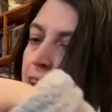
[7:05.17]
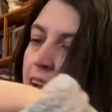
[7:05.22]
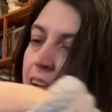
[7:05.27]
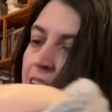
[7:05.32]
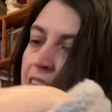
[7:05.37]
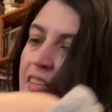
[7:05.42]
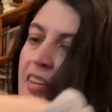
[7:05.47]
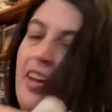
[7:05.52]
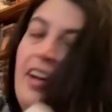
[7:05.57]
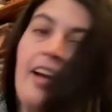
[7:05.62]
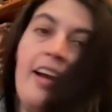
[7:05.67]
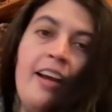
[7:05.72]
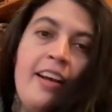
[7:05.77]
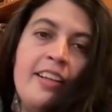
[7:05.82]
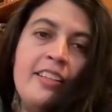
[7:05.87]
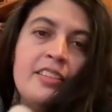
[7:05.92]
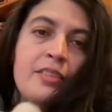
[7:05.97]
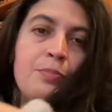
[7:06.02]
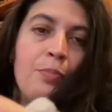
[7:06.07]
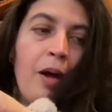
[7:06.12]
And then I
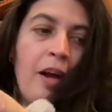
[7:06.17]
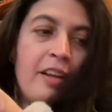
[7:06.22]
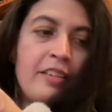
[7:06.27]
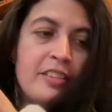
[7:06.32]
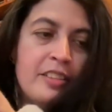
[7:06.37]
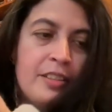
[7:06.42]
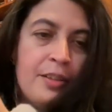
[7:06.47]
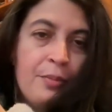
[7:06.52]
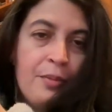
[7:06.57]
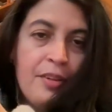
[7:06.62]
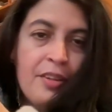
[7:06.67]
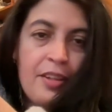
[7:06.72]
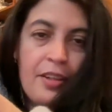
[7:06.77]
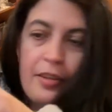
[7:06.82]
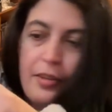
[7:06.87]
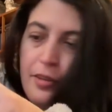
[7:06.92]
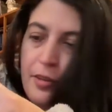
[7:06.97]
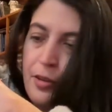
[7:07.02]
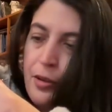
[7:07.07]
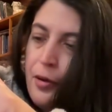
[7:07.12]
had bought some of
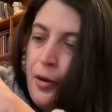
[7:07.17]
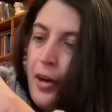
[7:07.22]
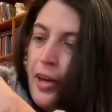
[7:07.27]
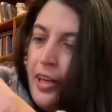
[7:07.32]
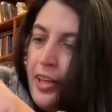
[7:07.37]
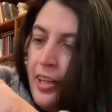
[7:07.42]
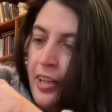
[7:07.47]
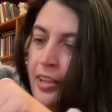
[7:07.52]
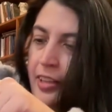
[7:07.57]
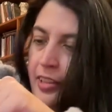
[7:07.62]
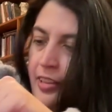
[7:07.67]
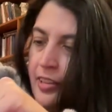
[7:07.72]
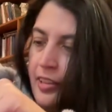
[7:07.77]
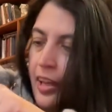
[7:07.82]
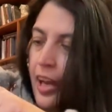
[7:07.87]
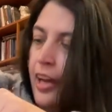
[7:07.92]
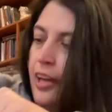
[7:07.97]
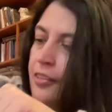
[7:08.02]
their gradient